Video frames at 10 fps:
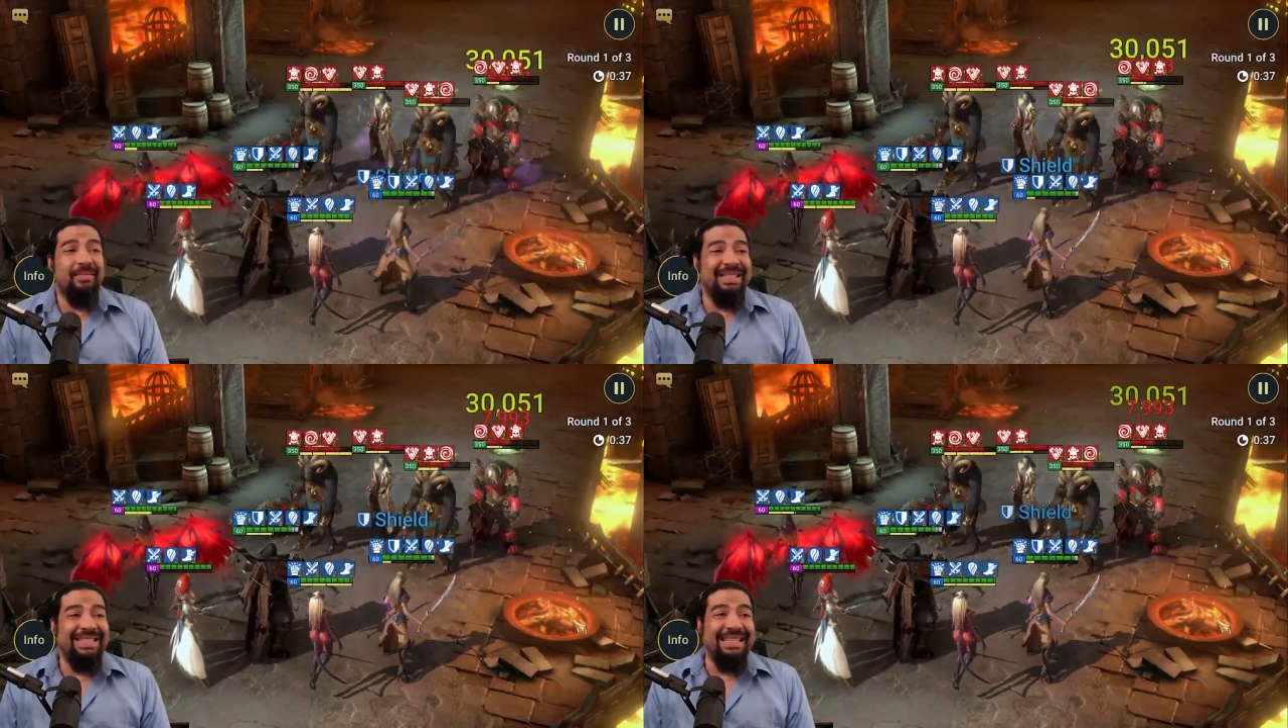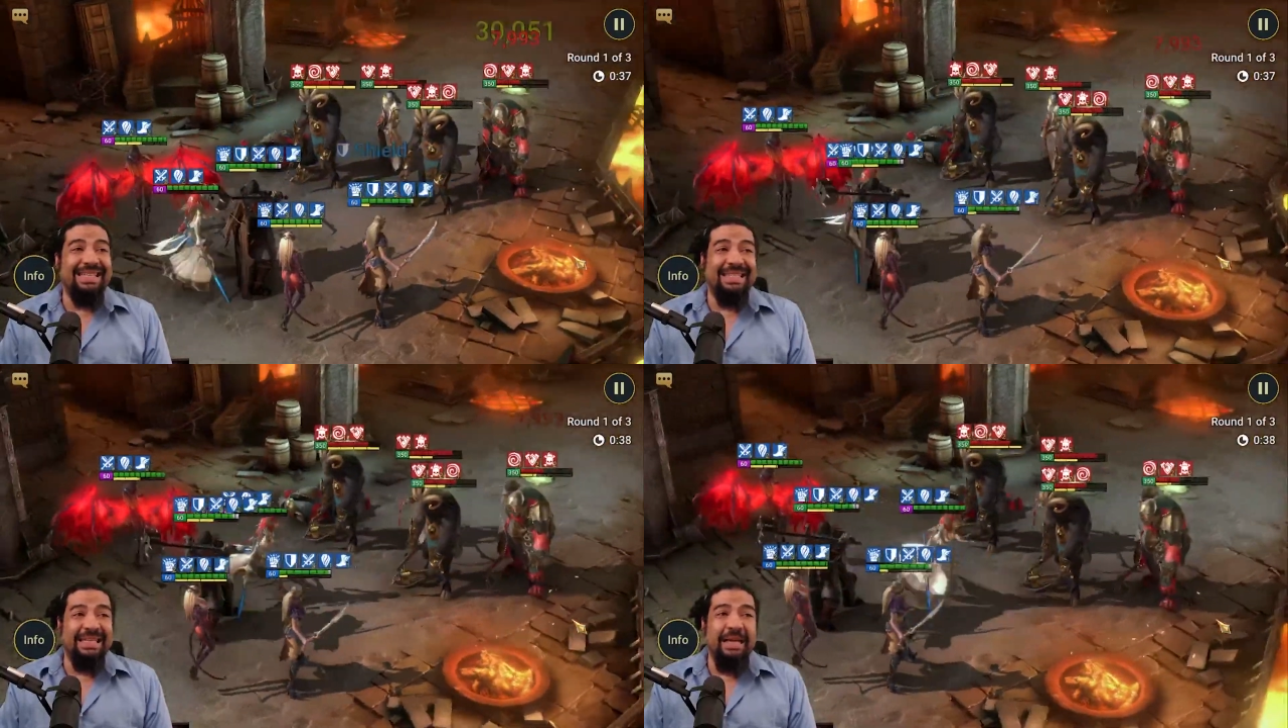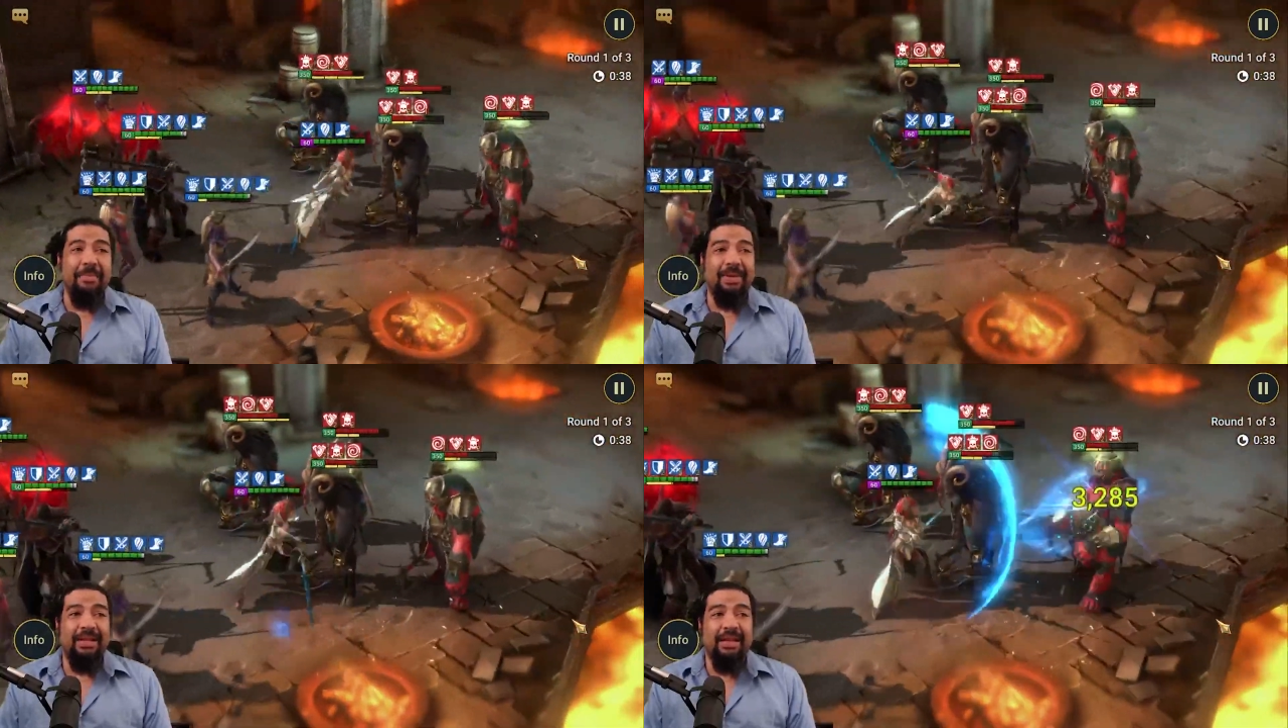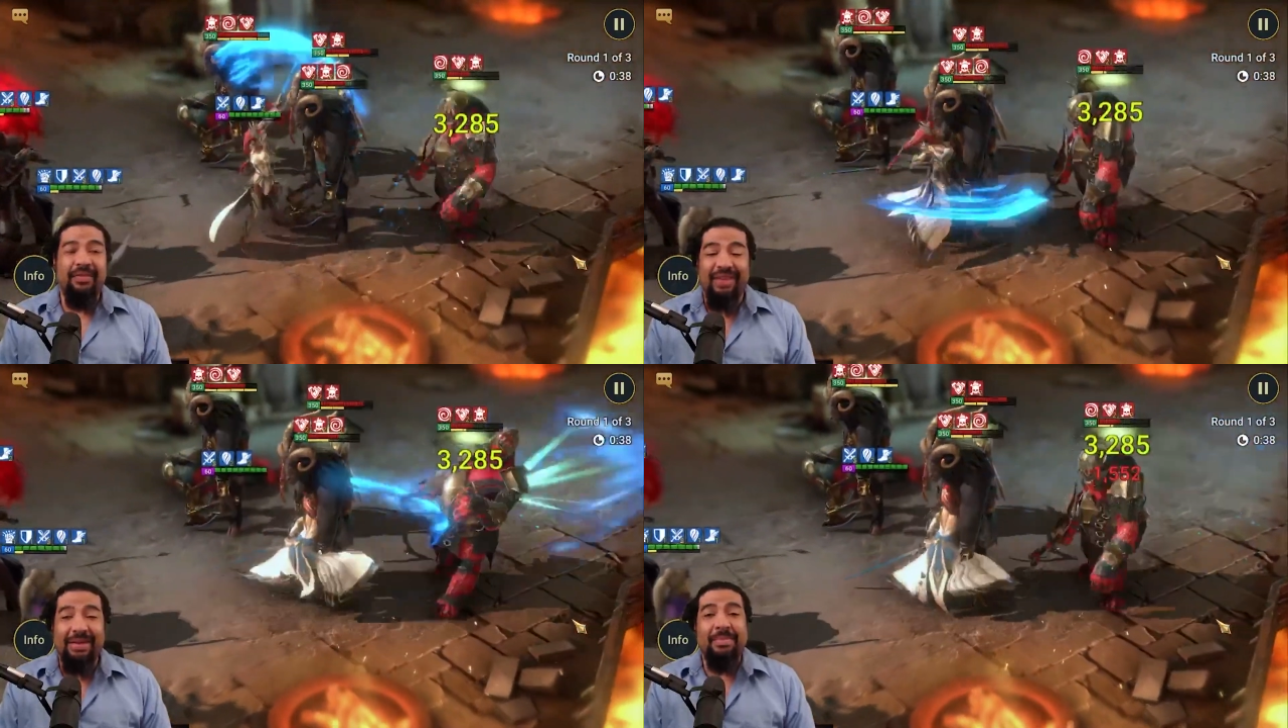CC ability
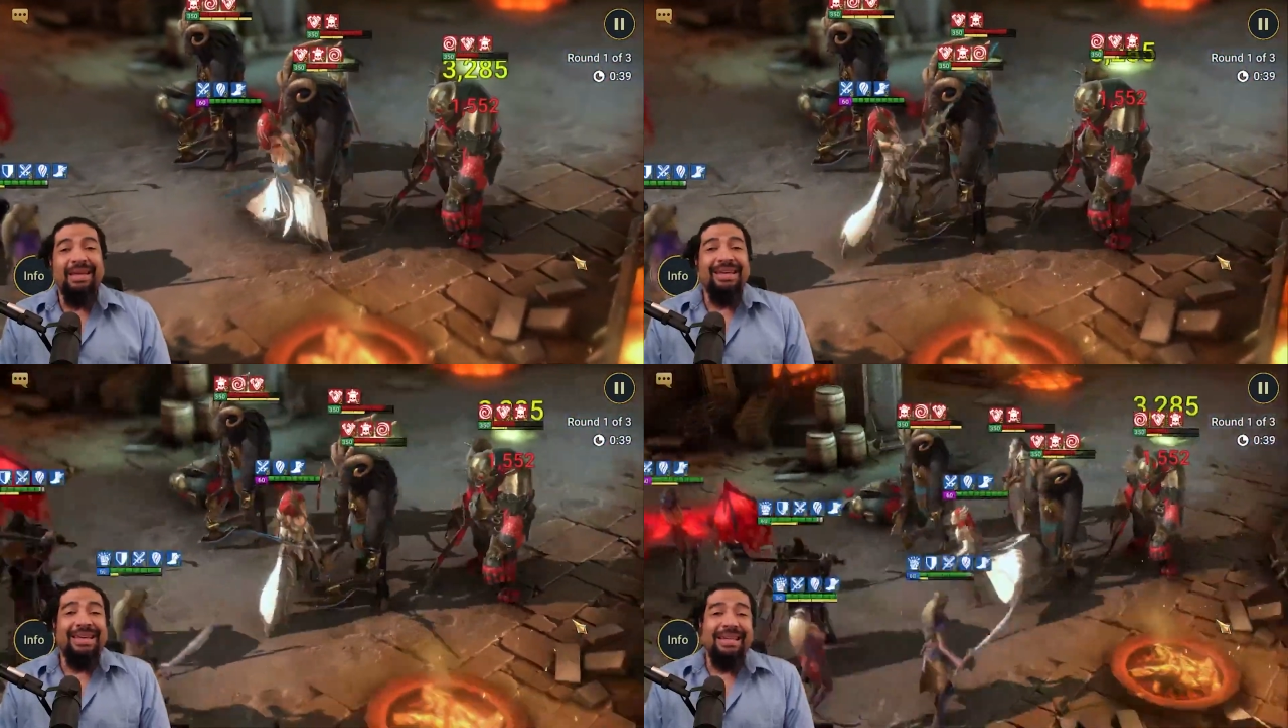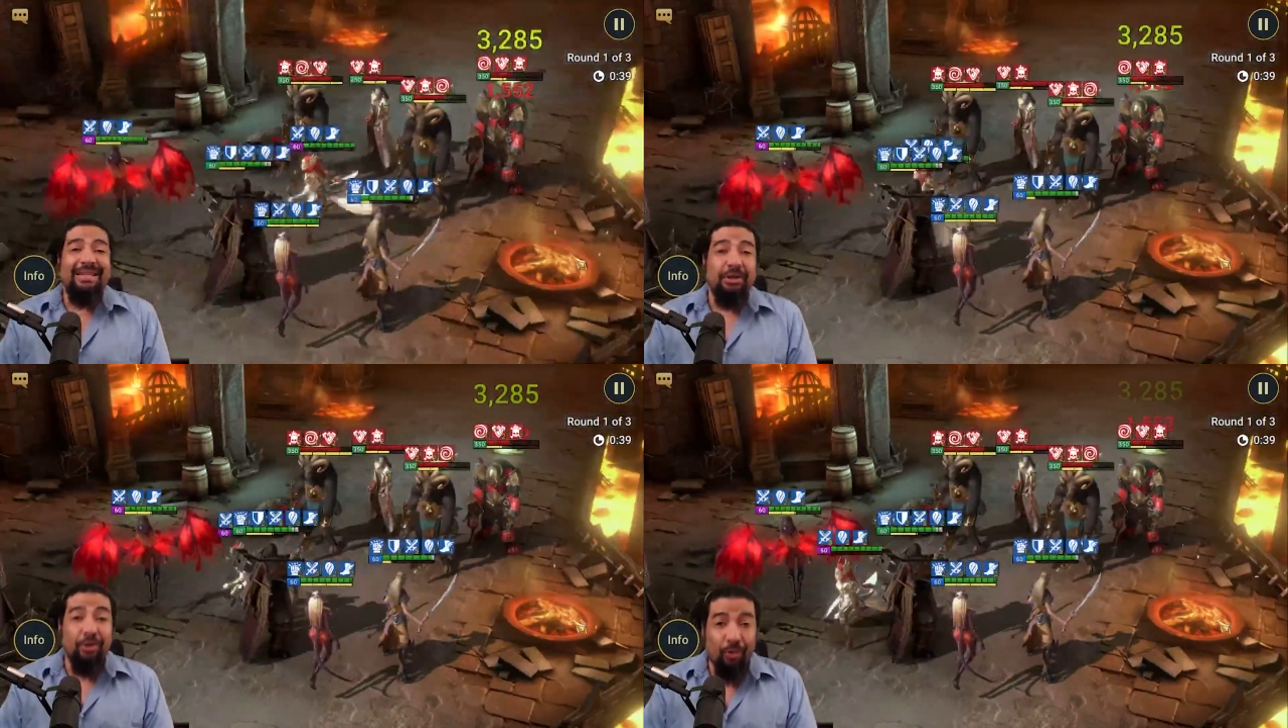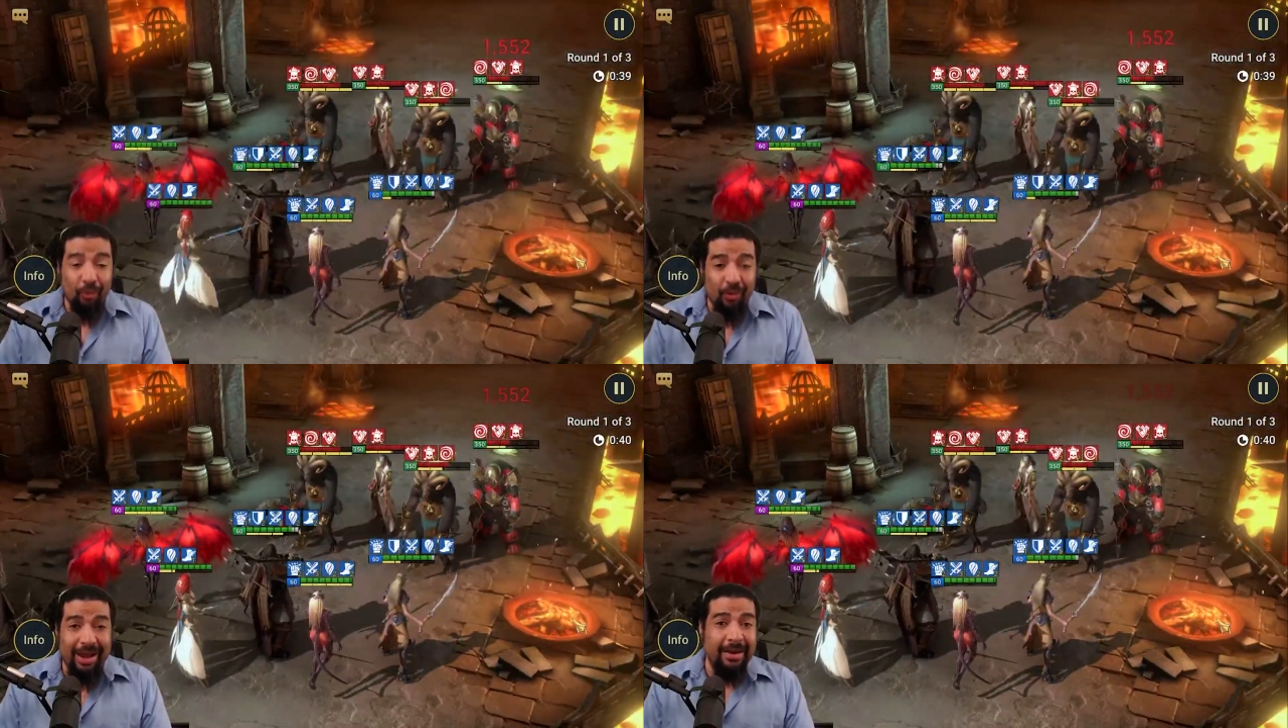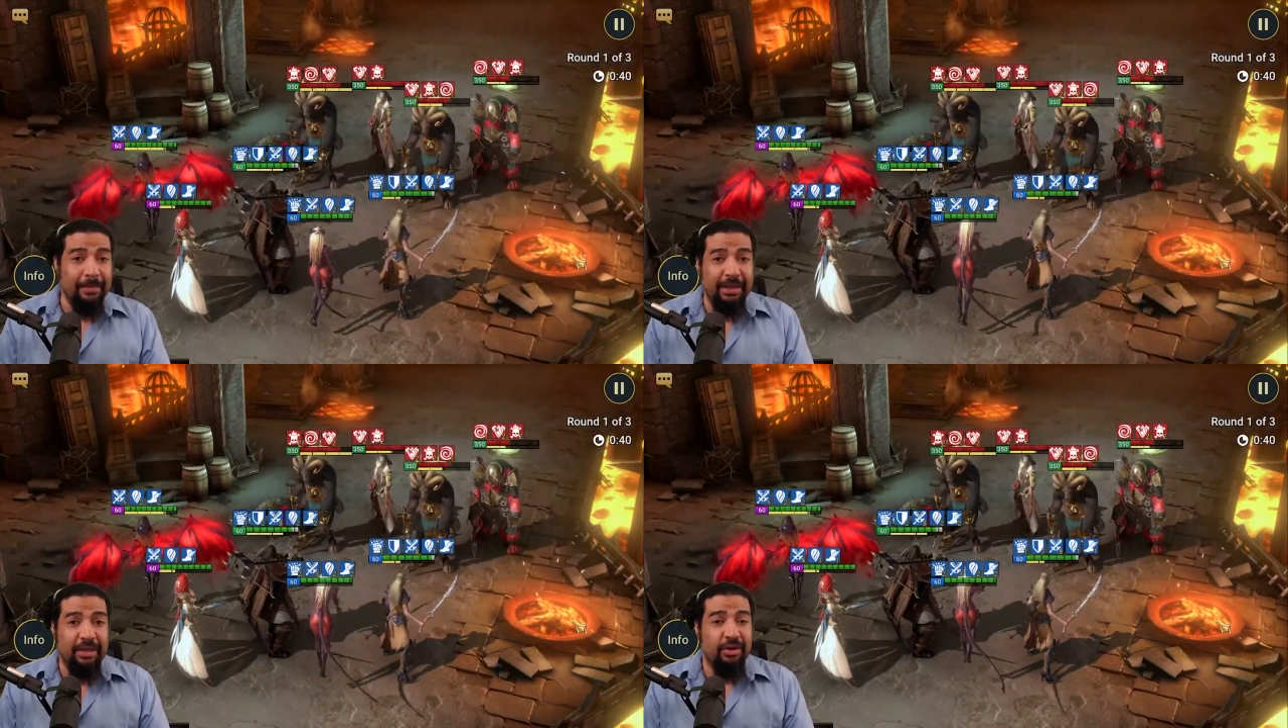of him is
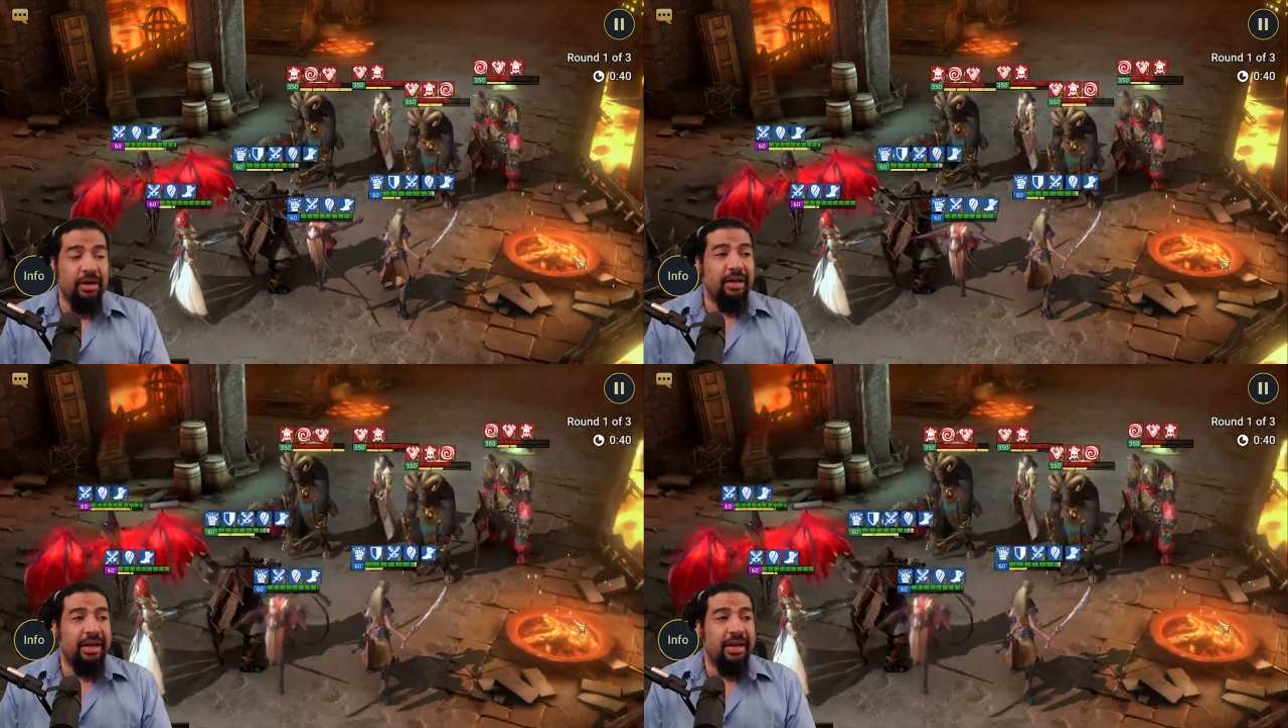incredibly good.